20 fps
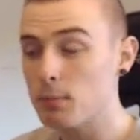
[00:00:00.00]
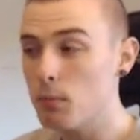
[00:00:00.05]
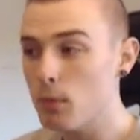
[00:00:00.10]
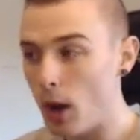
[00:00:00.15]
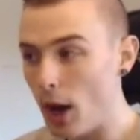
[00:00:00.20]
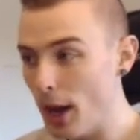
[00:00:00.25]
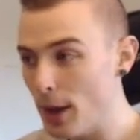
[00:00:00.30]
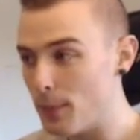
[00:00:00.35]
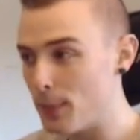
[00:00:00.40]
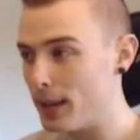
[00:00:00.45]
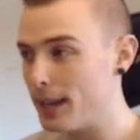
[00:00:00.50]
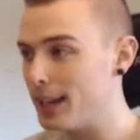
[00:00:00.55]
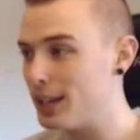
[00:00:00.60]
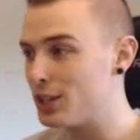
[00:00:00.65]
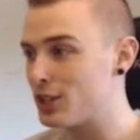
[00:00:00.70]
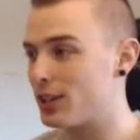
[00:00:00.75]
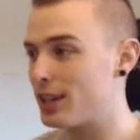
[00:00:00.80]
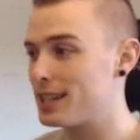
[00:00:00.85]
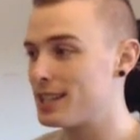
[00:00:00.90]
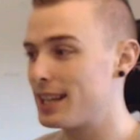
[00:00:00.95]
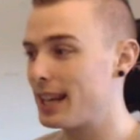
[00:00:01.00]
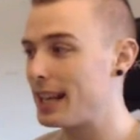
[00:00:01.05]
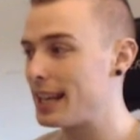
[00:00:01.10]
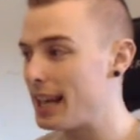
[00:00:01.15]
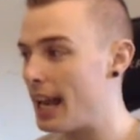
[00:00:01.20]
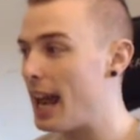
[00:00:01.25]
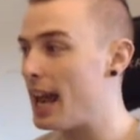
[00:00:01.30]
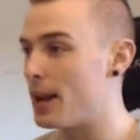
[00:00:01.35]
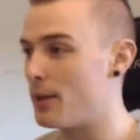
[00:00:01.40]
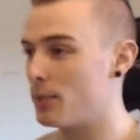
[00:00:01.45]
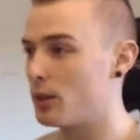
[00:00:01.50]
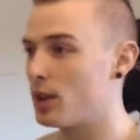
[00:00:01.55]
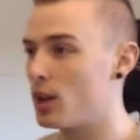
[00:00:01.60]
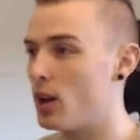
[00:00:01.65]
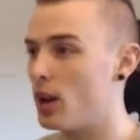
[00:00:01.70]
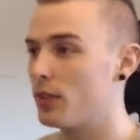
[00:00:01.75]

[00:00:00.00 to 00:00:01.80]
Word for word: might be an interesting game. You know,